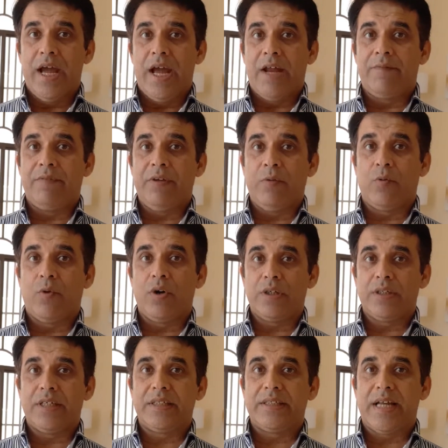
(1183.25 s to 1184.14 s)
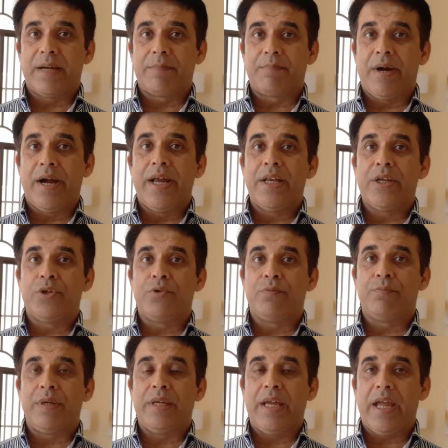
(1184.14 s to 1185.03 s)
and we wanted that mind
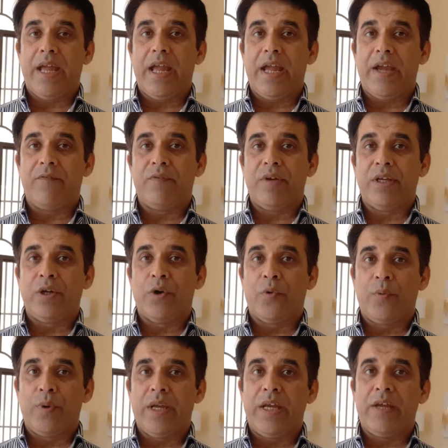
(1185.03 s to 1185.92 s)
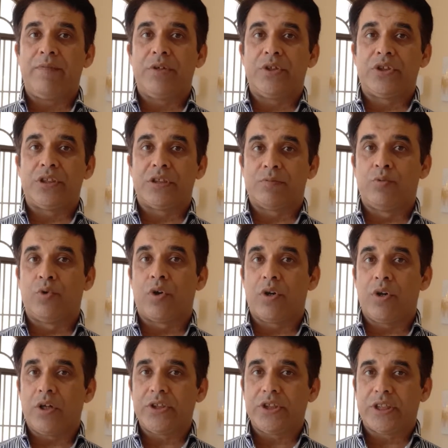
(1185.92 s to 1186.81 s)
to behave in a way which is more
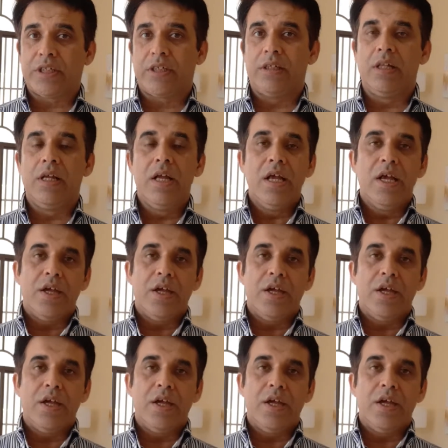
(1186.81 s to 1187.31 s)
logical.